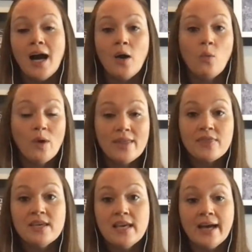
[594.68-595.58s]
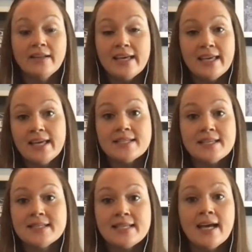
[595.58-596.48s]
with the LA Kings
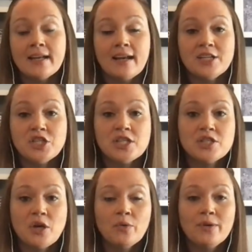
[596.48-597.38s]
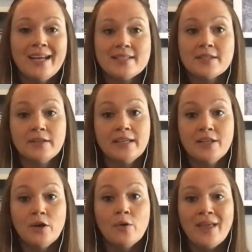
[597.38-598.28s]
instead. And I just don't necessarily
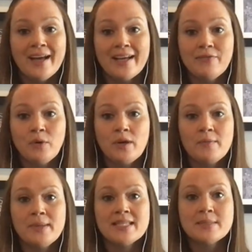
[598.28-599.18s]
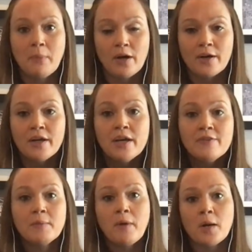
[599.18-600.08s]
know that if it would have been smart
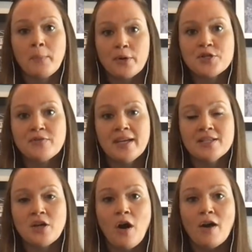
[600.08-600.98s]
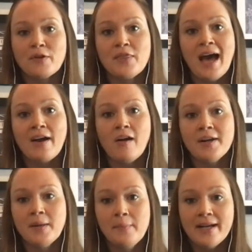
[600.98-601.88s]
for Marc Bergevin to offer that
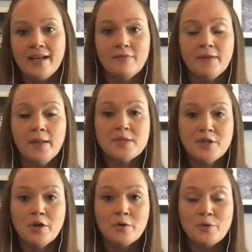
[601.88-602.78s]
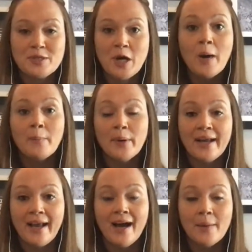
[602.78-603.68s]
kind of money to Phillip Danault, who's not
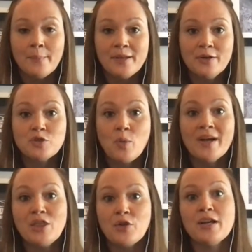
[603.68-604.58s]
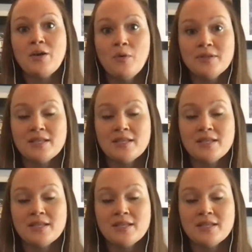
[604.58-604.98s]
putting up, 20, 30 goals a